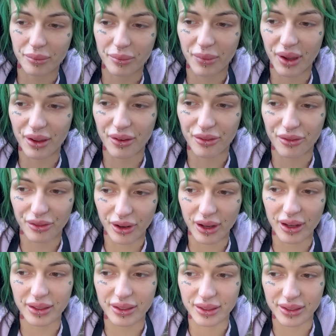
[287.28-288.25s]
my
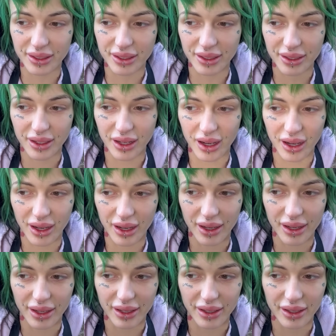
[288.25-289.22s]
friend and
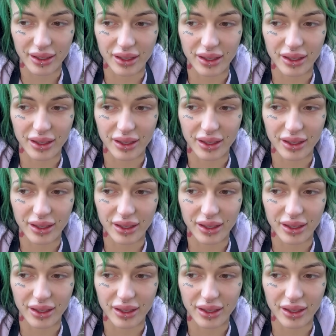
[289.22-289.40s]
I